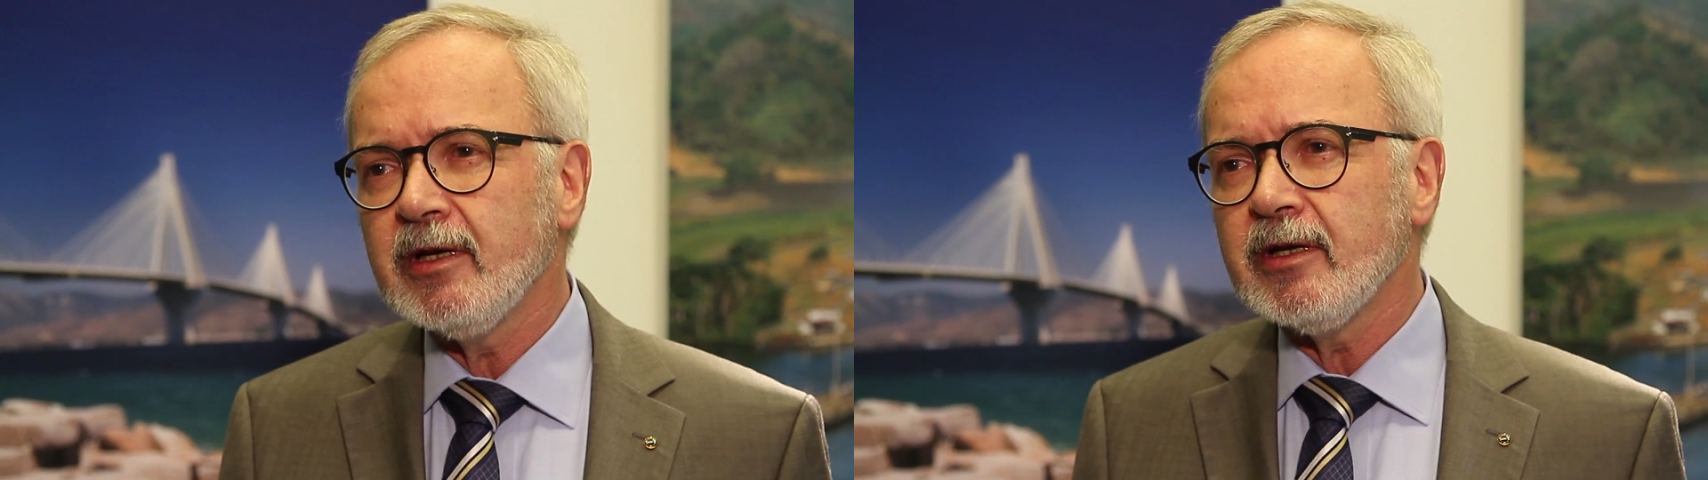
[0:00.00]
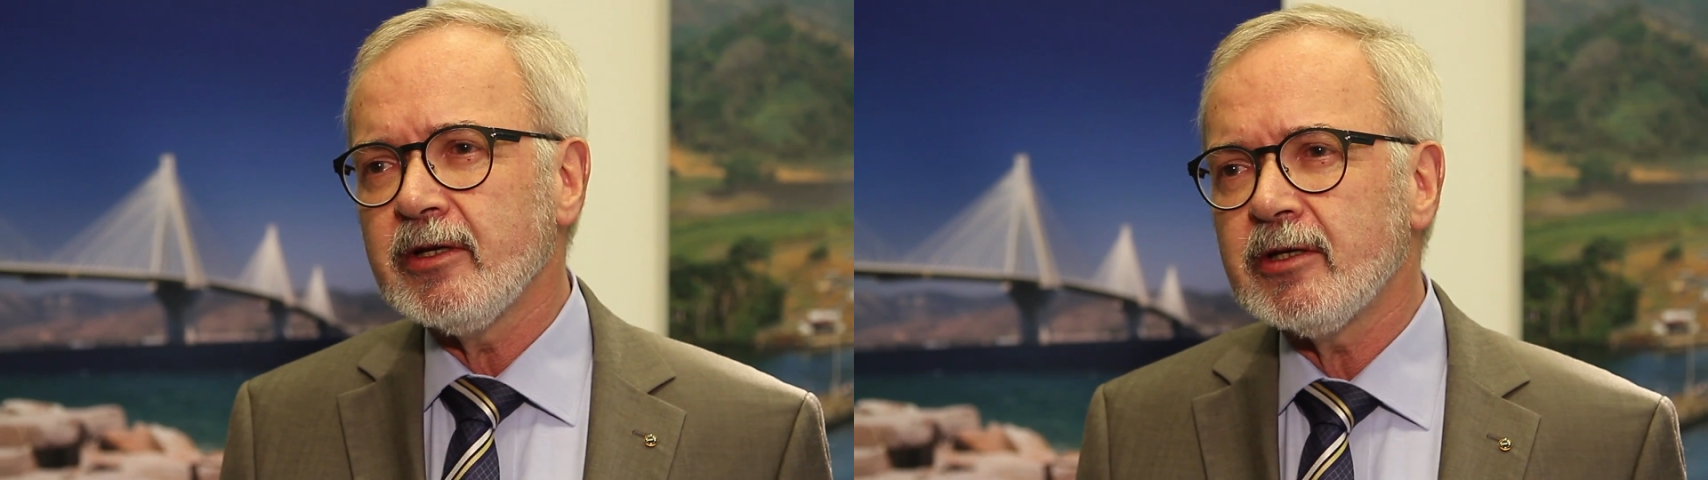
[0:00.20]

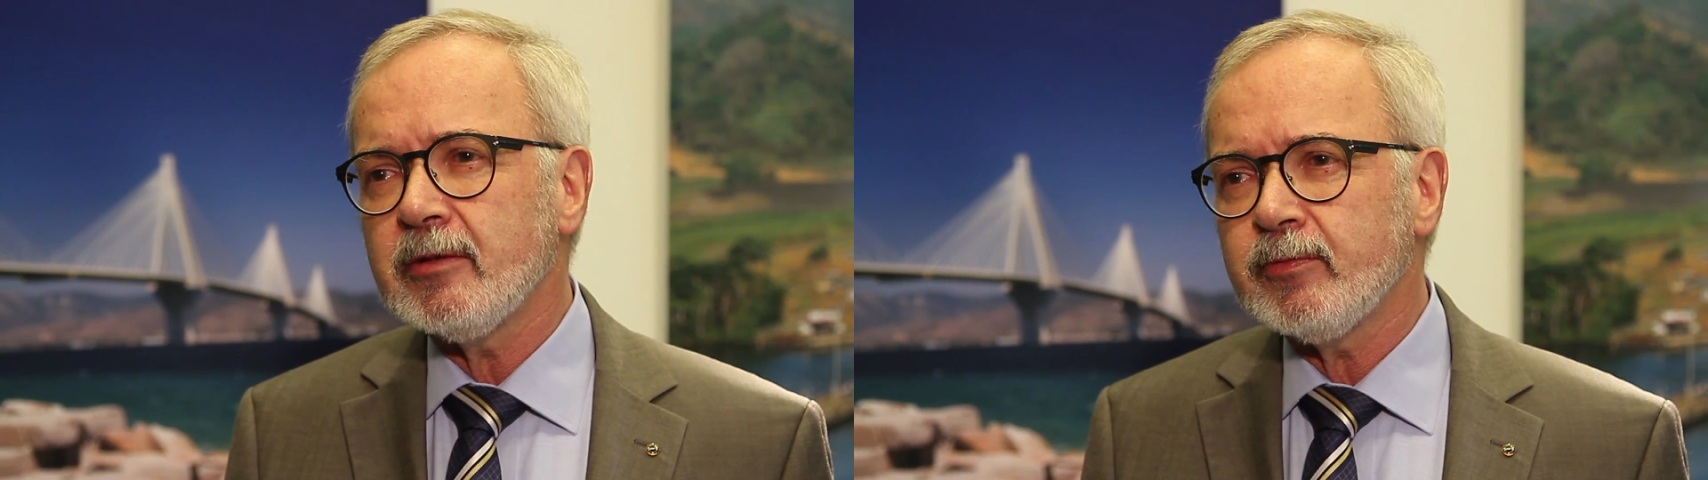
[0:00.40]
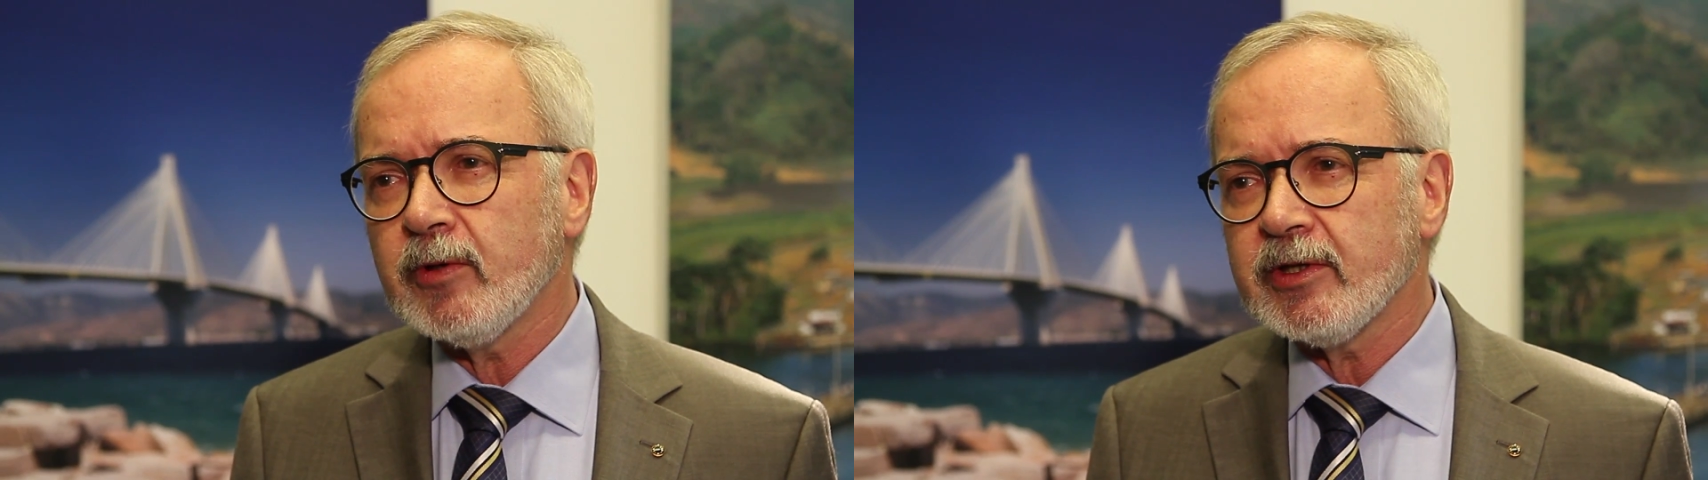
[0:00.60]

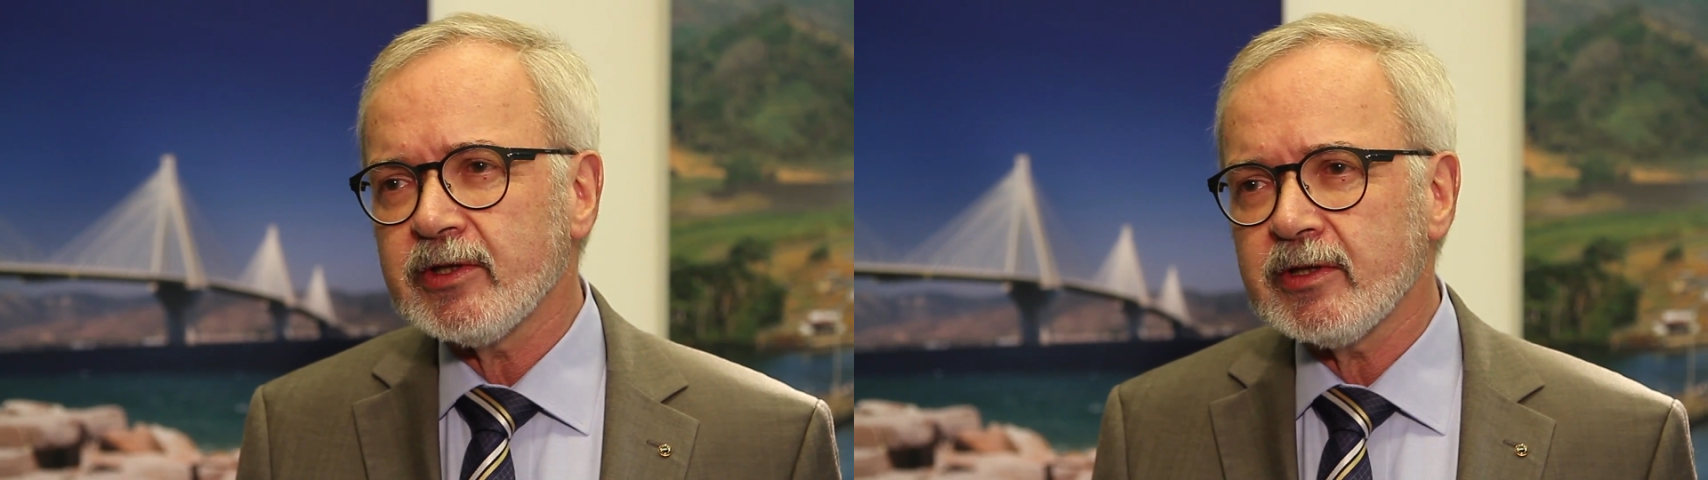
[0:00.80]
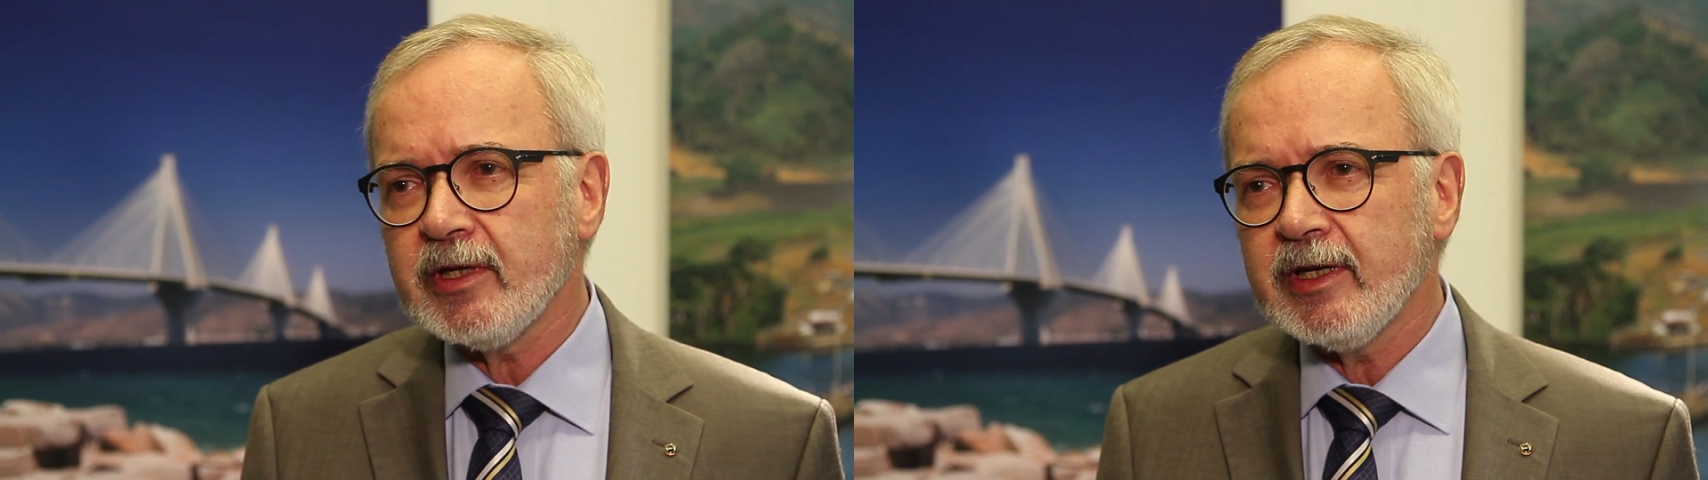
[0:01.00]
Europe
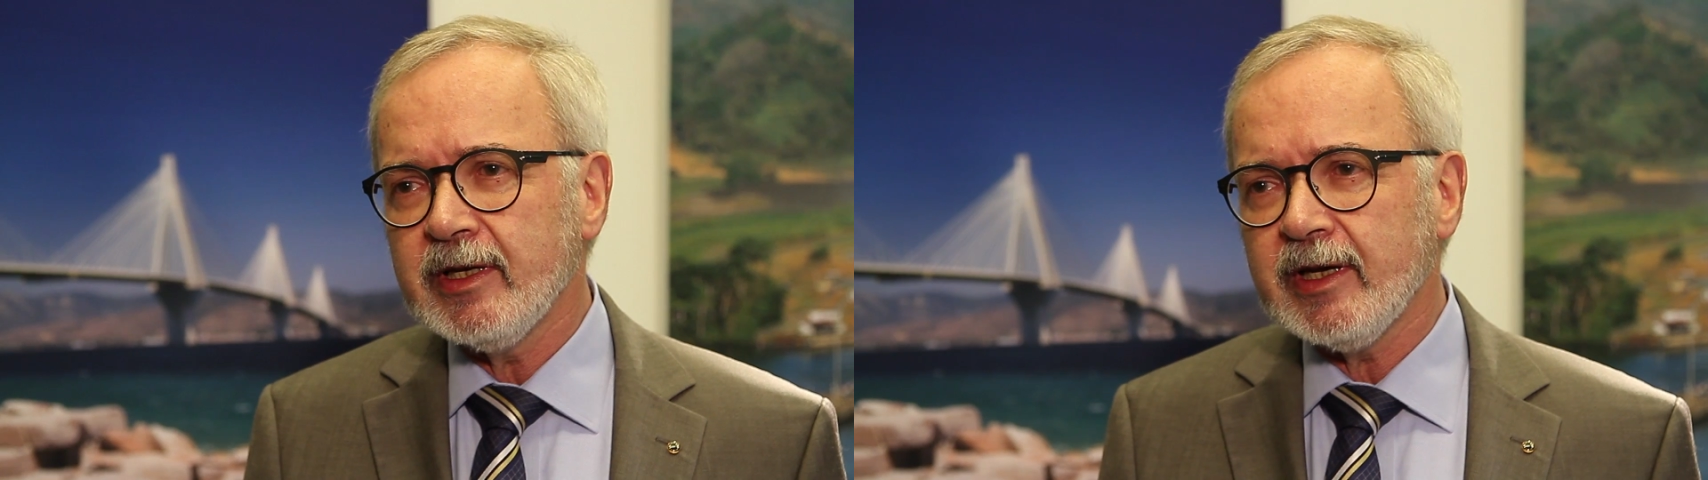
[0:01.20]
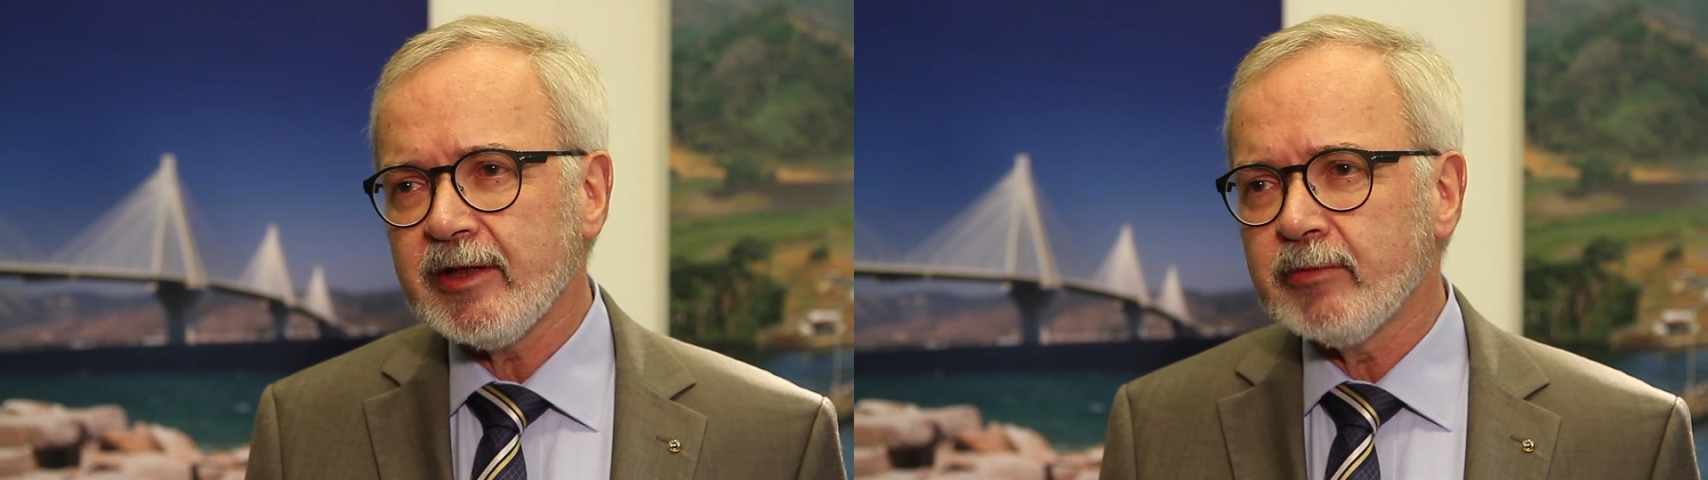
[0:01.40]
was
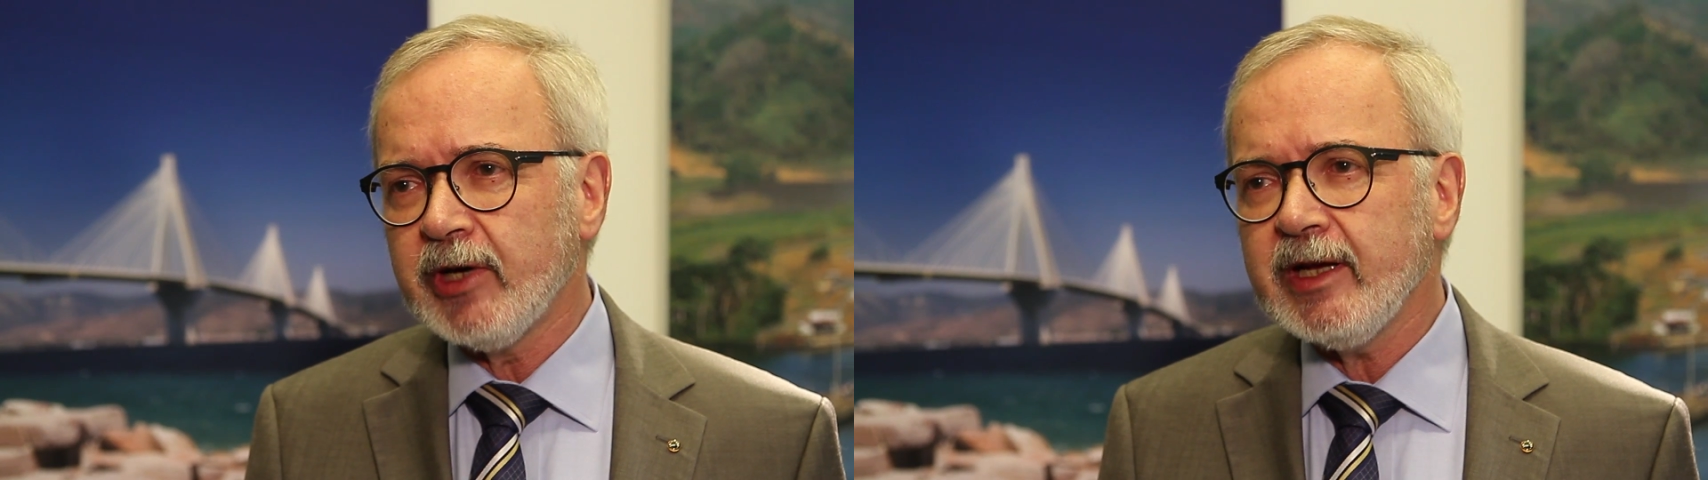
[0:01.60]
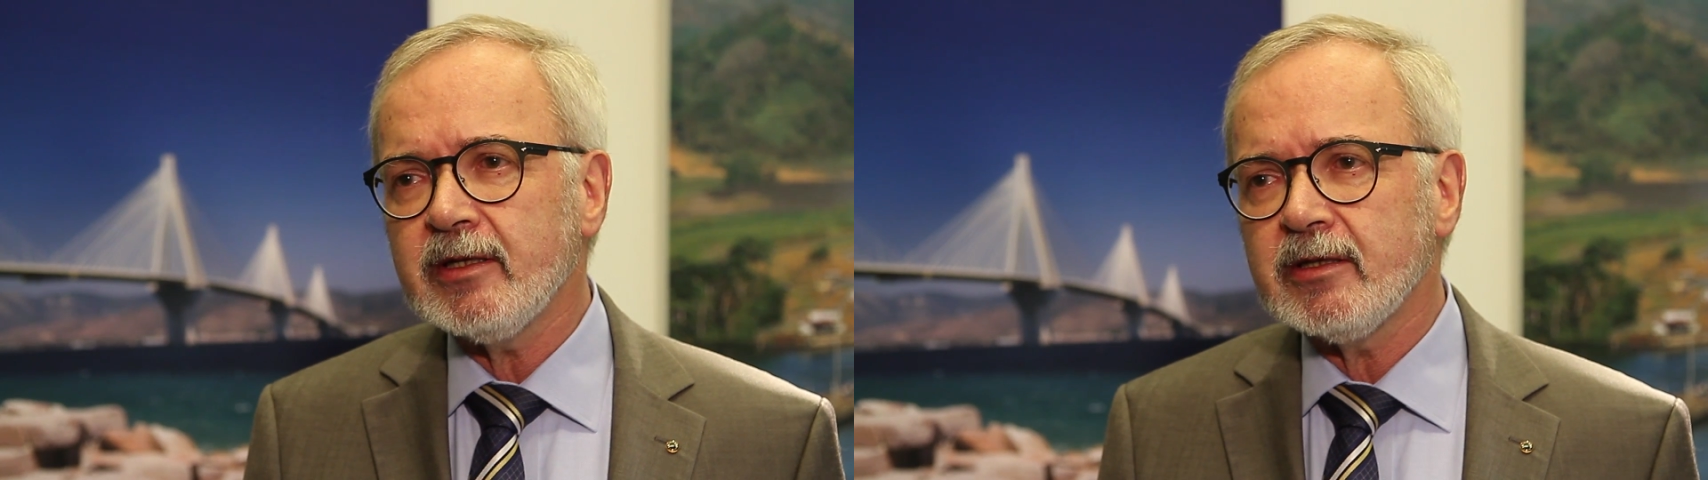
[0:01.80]
at the
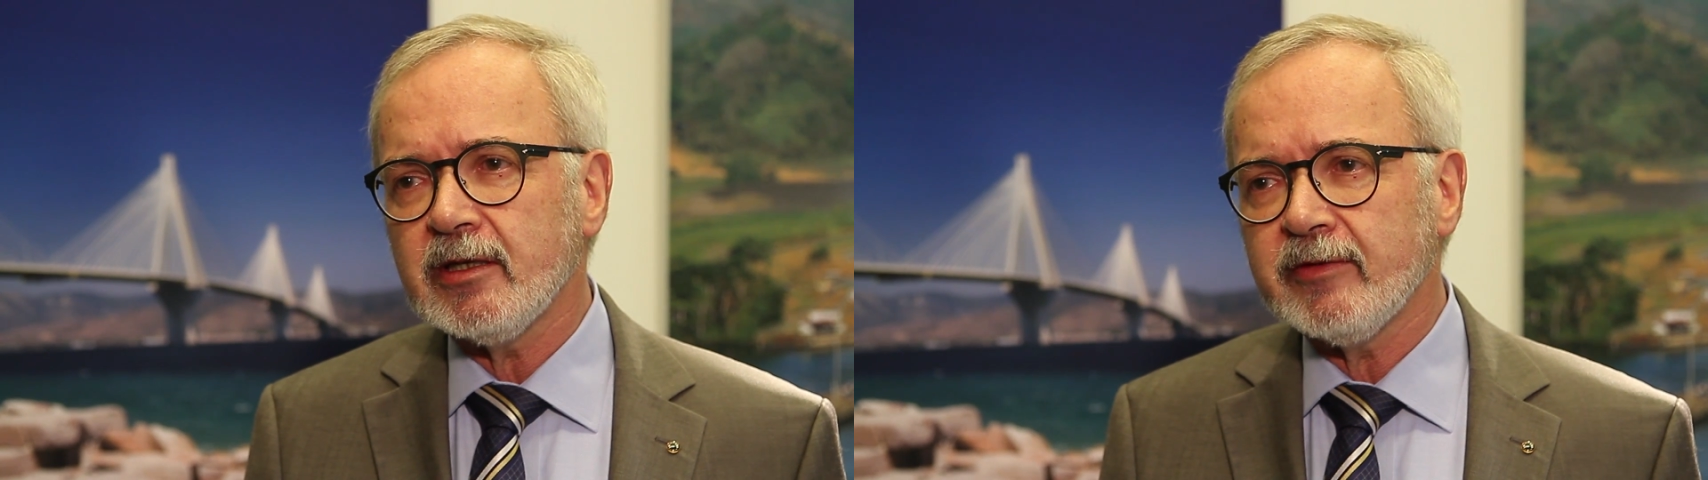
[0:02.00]
brink